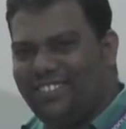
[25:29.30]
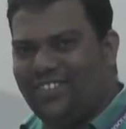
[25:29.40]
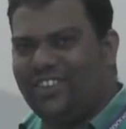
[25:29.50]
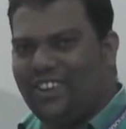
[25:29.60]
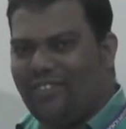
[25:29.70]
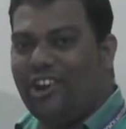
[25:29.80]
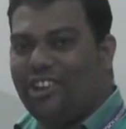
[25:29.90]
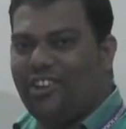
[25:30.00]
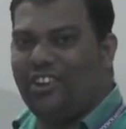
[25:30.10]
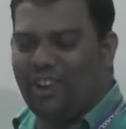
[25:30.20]
okay,
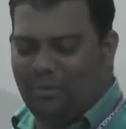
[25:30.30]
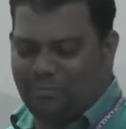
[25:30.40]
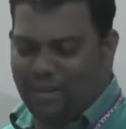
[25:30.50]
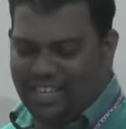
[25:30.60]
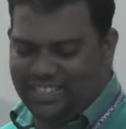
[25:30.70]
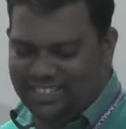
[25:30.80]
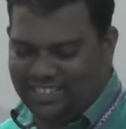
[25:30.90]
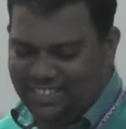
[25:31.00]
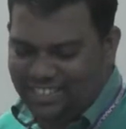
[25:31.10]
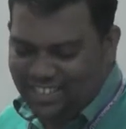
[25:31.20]
whatever your
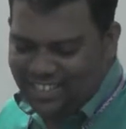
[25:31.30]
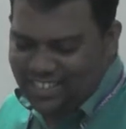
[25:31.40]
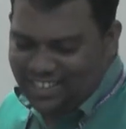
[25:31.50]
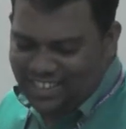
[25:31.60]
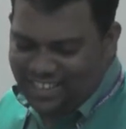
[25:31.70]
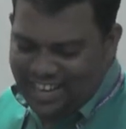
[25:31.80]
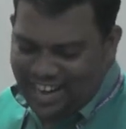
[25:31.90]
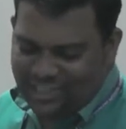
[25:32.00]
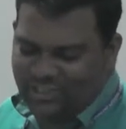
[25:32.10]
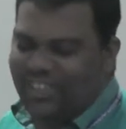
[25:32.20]
base
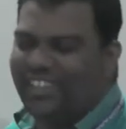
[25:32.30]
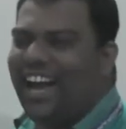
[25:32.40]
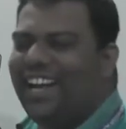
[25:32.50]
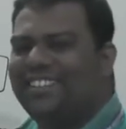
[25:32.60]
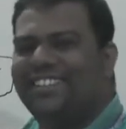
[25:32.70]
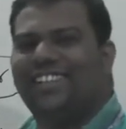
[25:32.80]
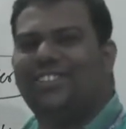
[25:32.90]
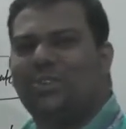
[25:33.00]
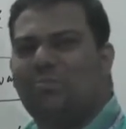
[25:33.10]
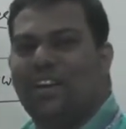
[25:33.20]
reacts with acid.
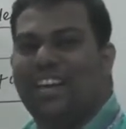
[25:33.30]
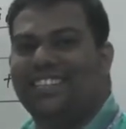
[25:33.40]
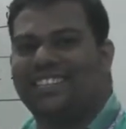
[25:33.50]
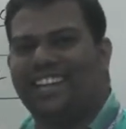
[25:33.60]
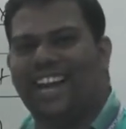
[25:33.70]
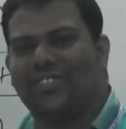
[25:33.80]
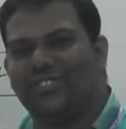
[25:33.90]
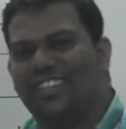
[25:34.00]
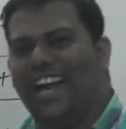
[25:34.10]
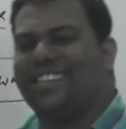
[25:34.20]
So base reacts
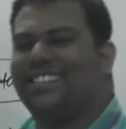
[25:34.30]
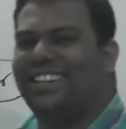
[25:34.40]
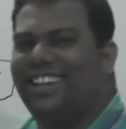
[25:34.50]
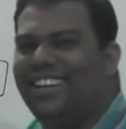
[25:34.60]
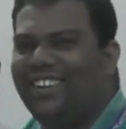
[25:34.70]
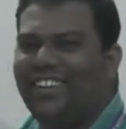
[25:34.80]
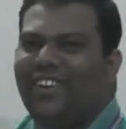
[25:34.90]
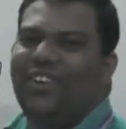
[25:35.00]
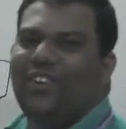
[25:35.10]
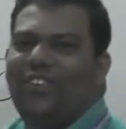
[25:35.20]
with acid,
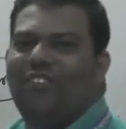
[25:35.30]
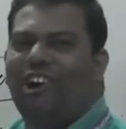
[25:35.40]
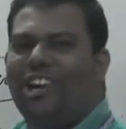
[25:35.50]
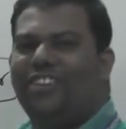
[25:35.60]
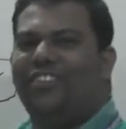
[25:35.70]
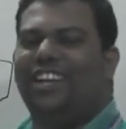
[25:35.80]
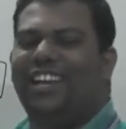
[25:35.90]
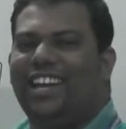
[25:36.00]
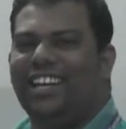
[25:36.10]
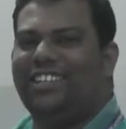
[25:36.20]
what you will
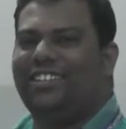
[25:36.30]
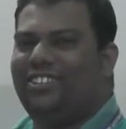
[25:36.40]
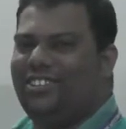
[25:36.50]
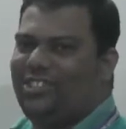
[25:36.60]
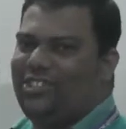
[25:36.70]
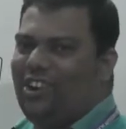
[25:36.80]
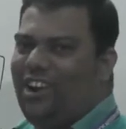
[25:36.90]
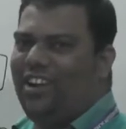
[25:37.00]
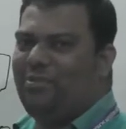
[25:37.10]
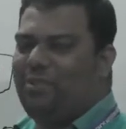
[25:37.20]
get?
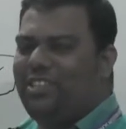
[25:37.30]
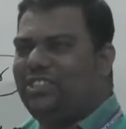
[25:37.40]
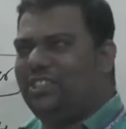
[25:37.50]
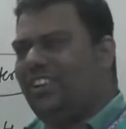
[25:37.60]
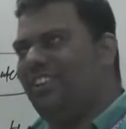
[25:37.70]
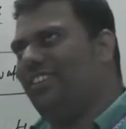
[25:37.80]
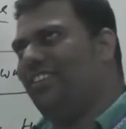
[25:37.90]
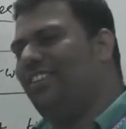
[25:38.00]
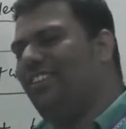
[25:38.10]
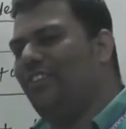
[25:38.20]
Salt, means
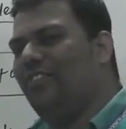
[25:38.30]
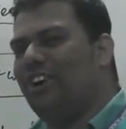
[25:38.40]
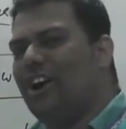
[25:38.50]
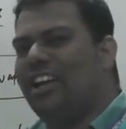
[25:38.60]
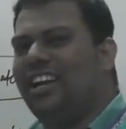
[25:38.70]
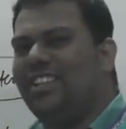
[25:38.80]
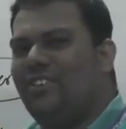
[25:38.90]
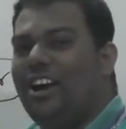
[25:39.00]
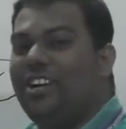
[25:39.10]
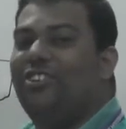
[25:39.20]
we call it the
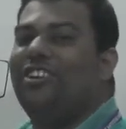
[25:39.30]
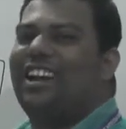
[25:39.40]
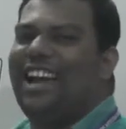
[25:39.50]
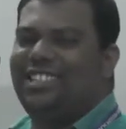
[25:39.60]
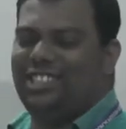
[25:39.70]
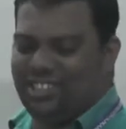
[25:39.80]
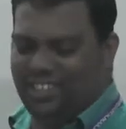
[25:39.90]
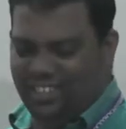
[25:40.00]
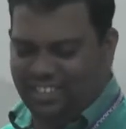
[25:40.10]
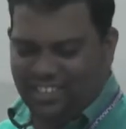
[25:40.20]
what?
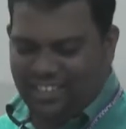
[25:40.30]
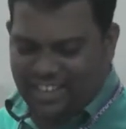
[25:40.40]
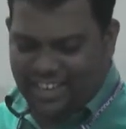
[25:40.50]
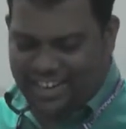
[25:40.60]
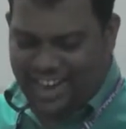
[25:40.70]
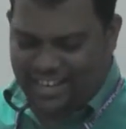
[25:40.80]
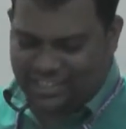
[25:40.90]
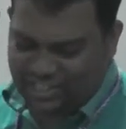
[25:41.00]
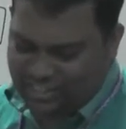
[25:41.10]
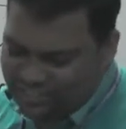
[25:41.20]
Neutralization reaction.